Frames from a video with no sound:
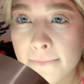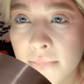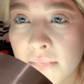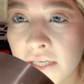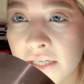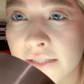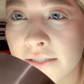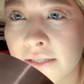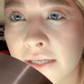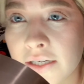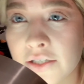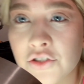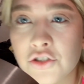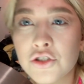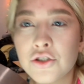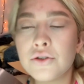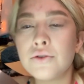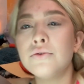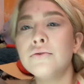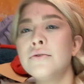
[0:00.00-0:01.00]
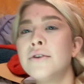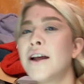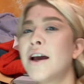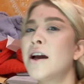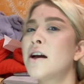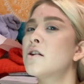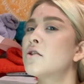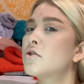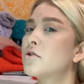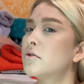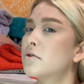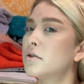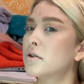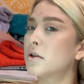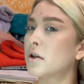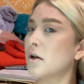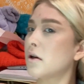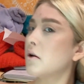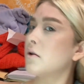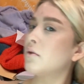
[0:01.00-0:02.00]
Is that too natural
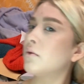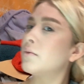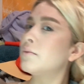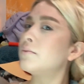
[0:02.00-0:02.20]
though?